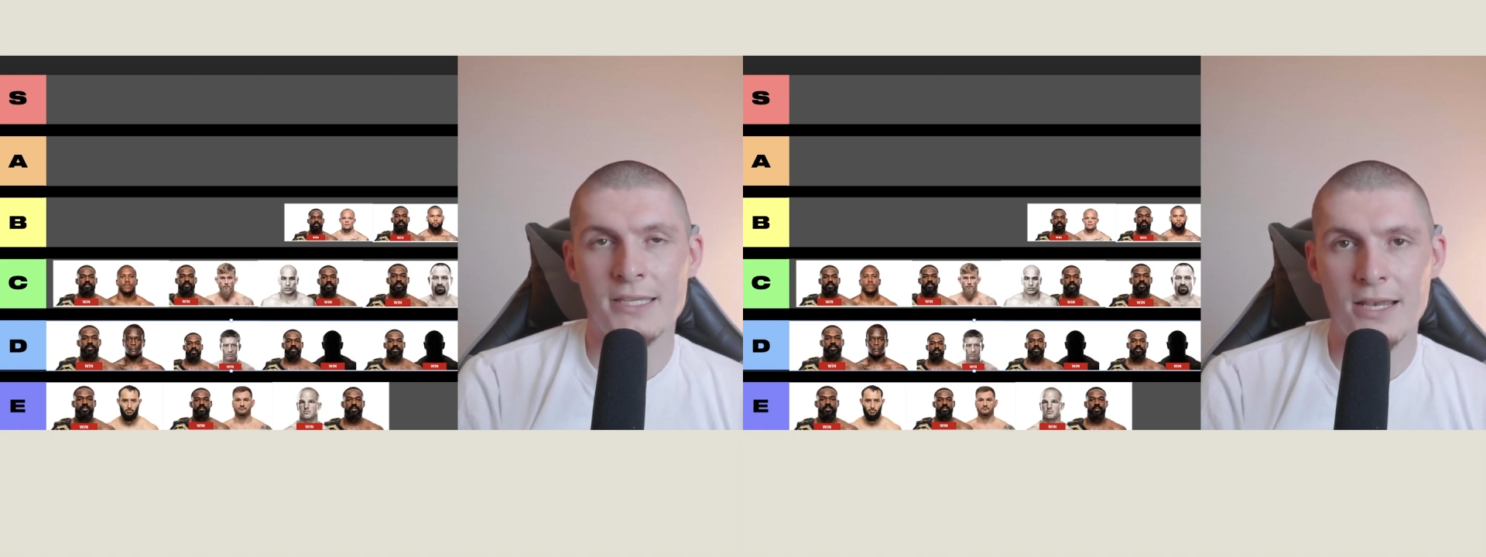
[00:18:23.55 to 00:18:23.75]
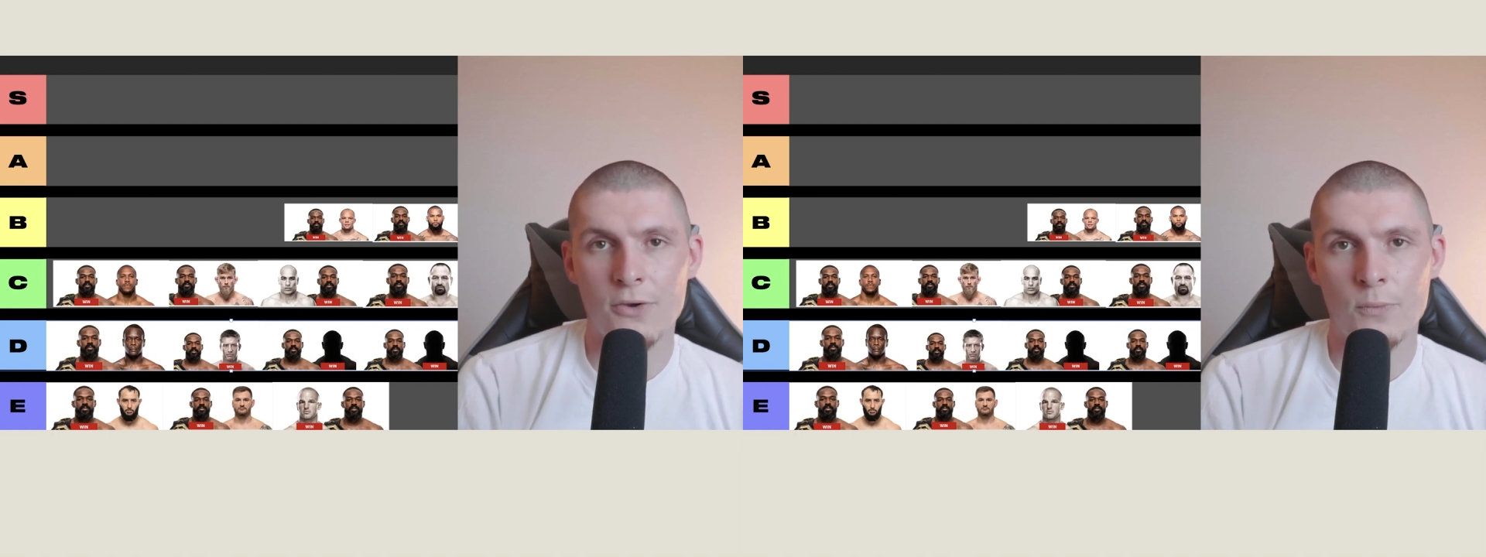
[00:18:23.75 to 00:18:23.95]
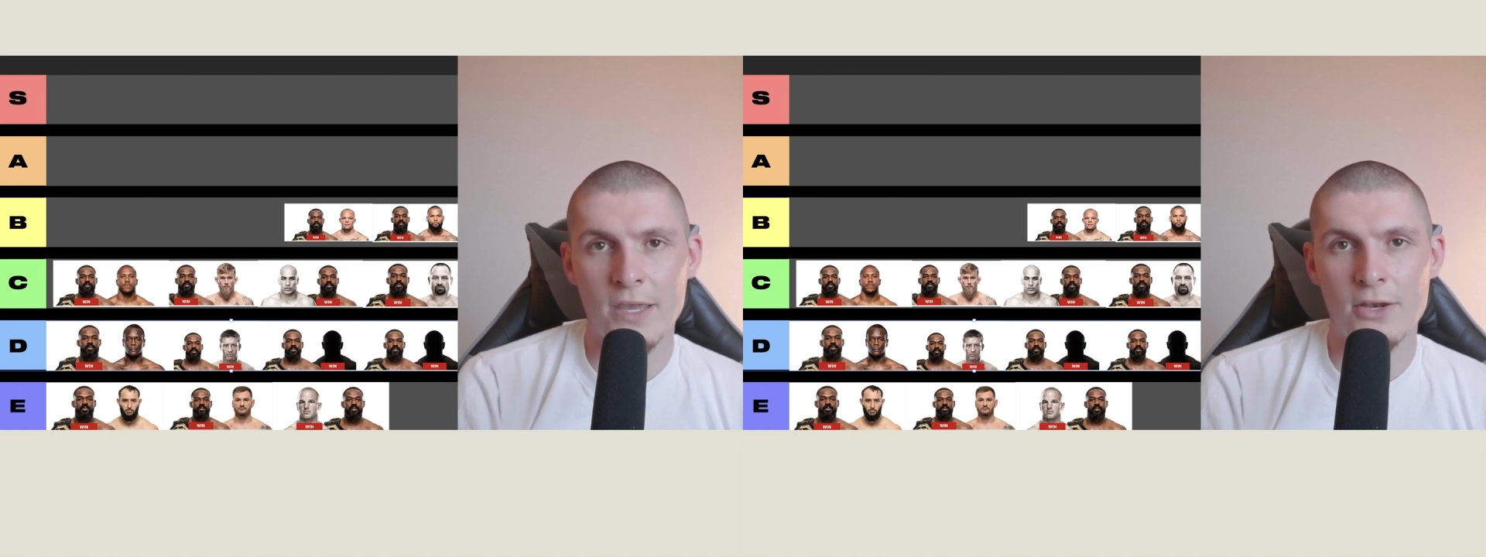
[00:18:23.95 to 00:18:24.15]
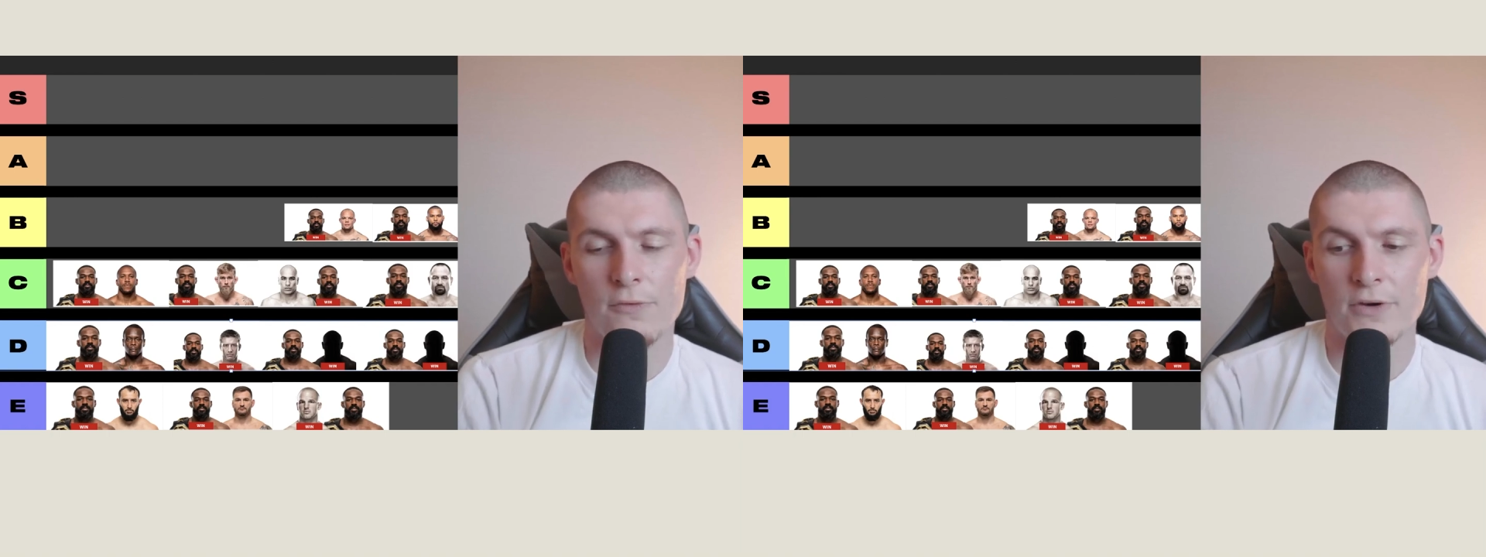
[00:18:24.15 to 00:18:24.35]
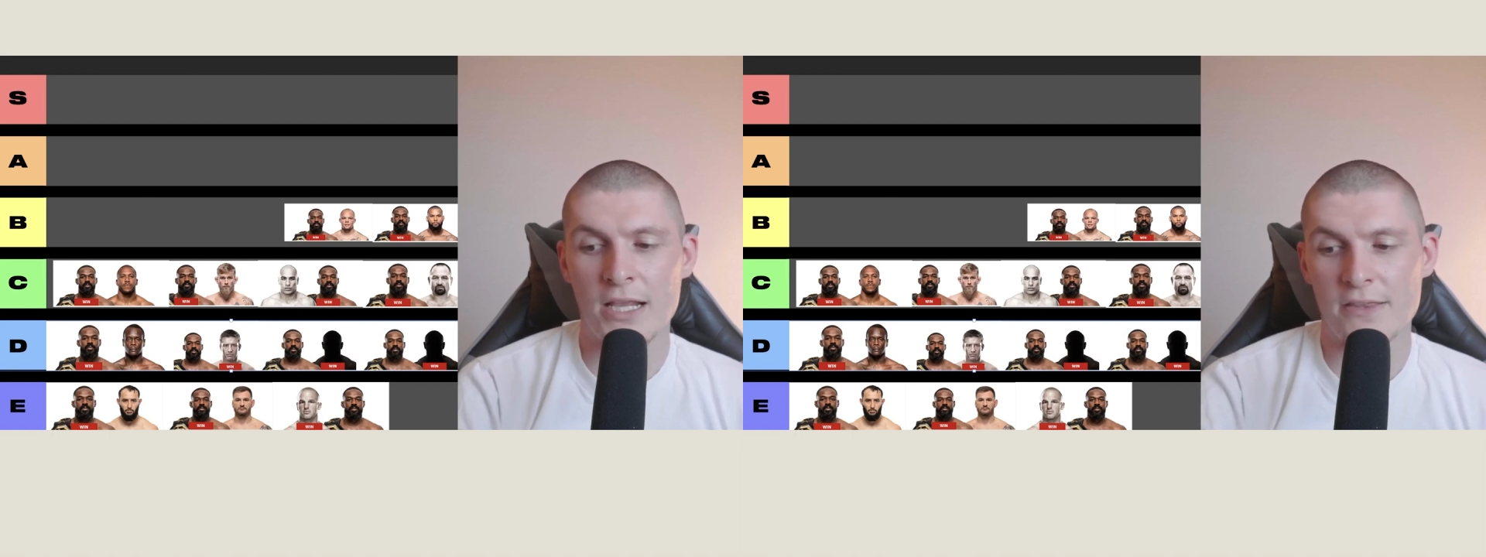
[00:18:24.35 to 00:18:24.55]
get a win
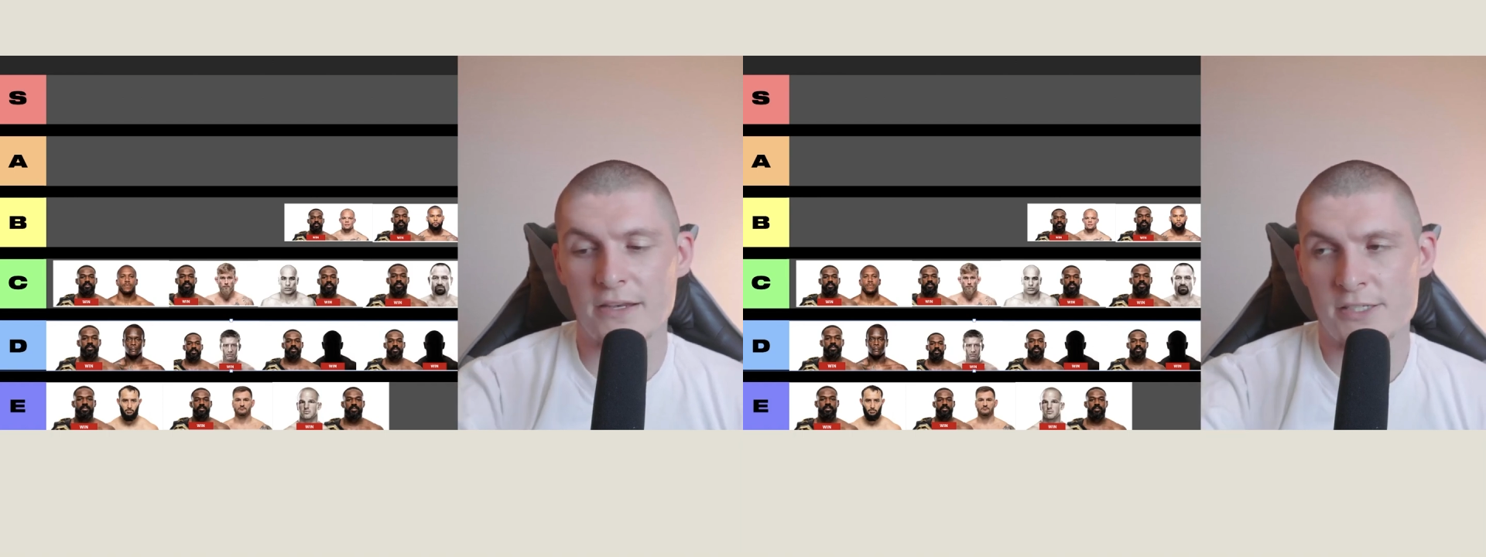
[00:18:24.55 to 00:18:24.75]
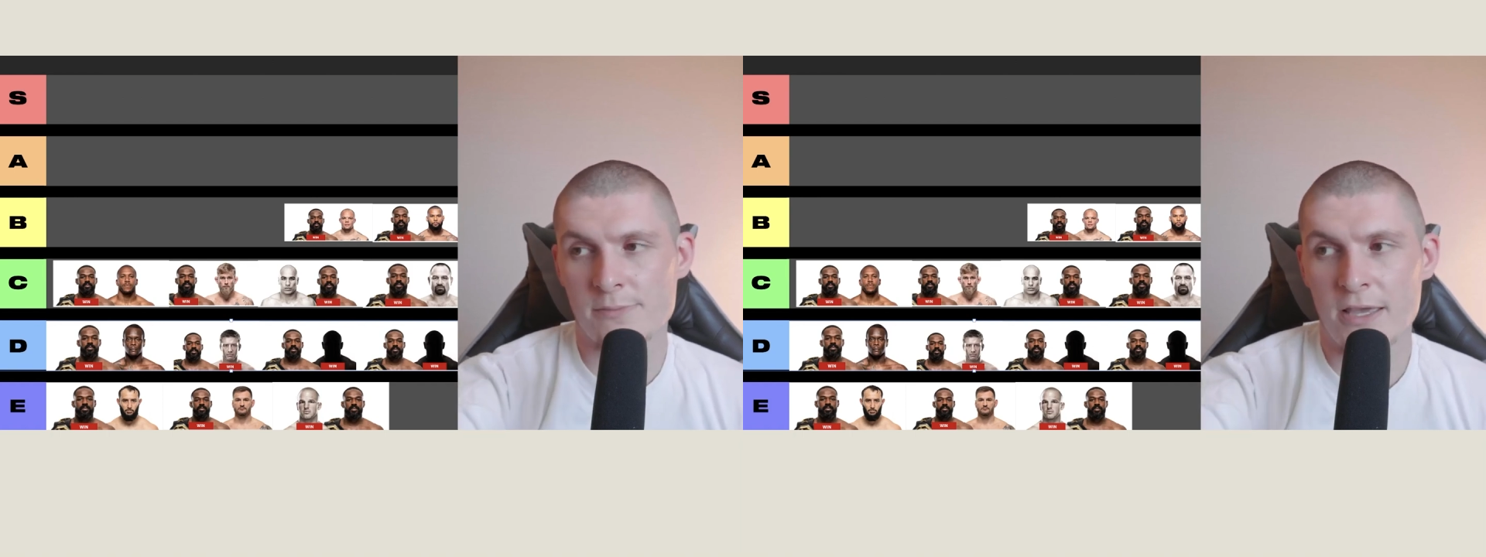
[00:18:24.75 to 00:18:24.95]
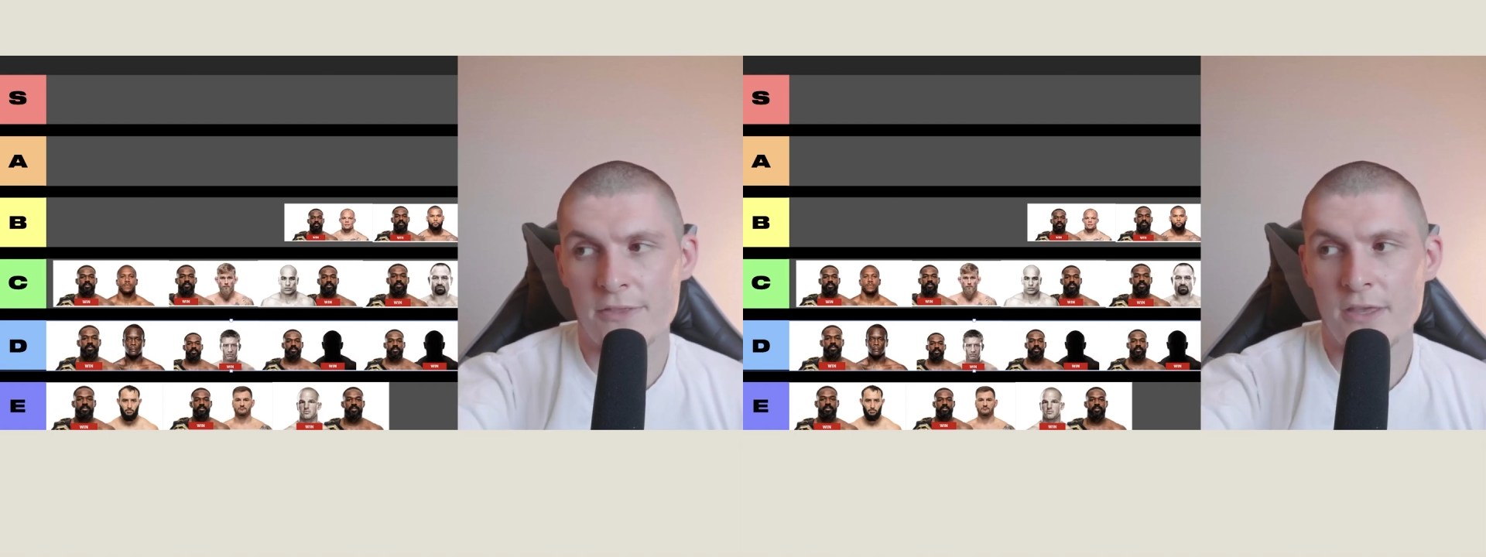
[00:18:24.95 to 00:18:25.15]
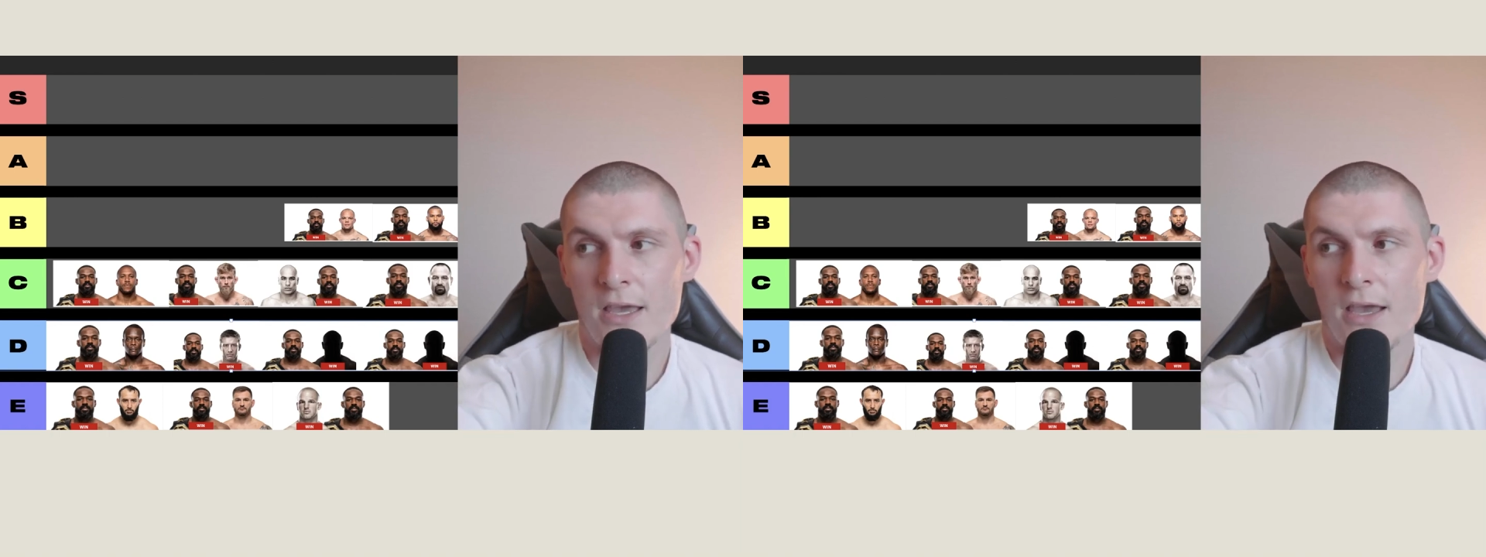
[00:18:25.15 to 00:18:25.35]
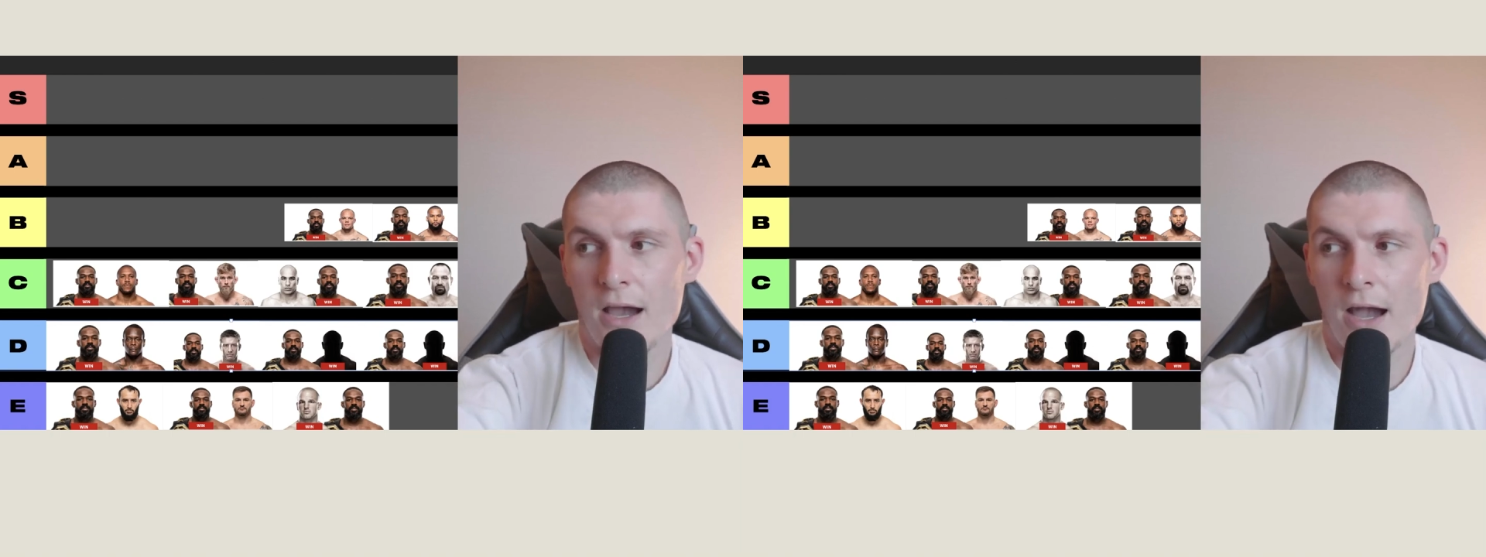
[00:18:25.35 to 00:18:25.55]
over Anthony Smith.